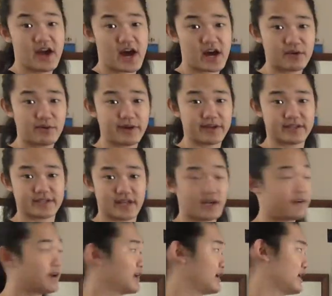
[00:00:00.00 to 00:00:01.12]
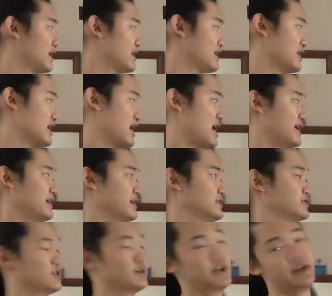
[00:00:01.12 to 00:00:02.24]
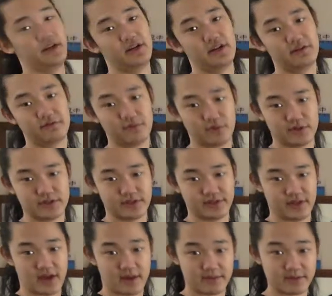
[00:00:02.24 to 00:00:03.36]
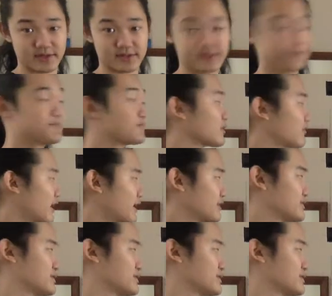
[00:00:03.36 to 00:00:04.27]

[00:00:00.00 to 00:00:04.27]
How do I accelerate it? I exert a net force on the object, right?